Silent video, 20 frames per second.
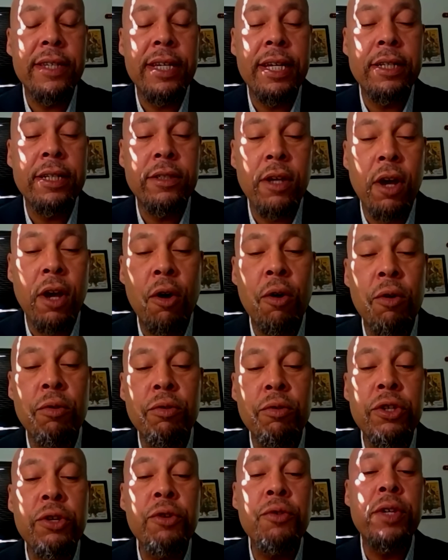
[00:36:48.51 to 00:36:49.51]
has
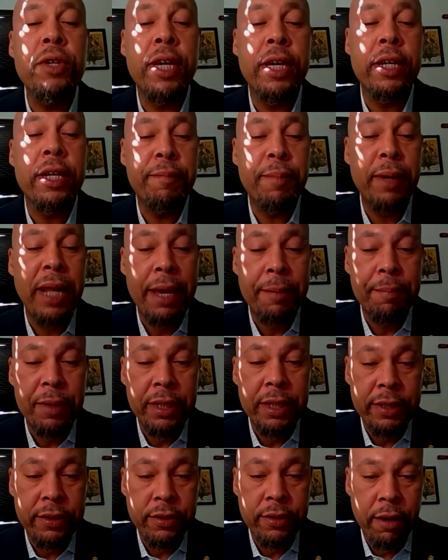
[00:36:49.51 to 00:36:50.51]
its own union
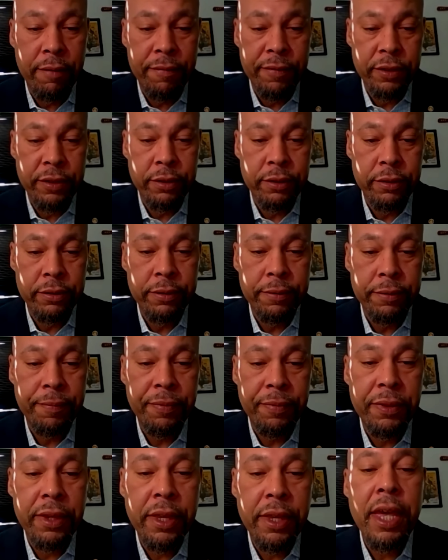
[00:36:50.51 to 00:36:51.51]
of Black police
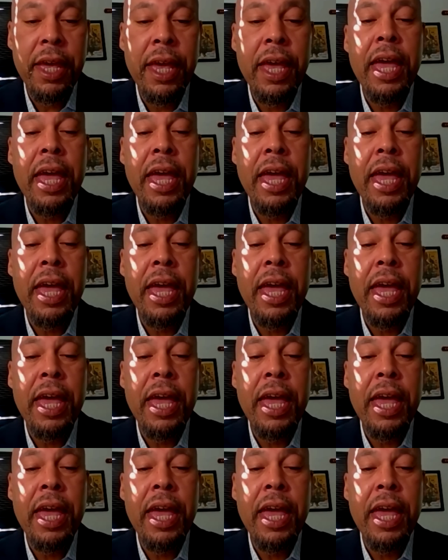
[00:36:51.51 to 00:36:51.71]
officers.